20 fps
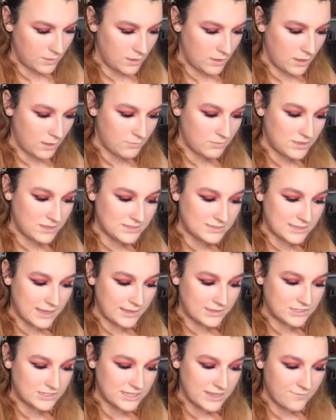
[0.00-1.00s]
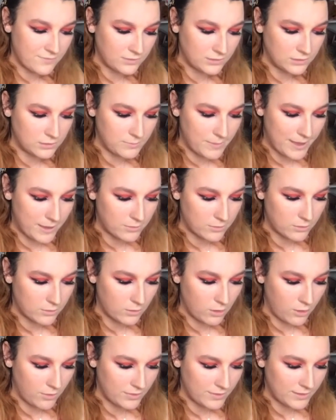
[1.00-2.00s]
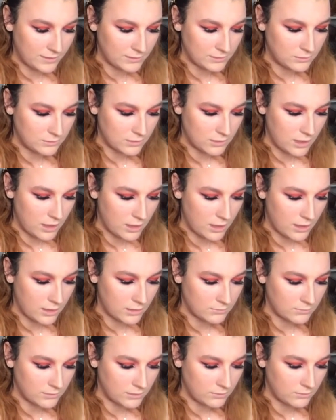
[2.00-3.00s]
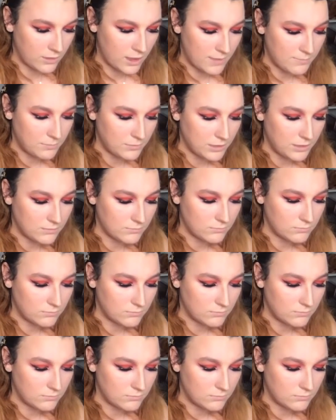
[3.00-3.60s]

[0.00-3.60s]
With this, I just have a little powder on that little, cu little couplet.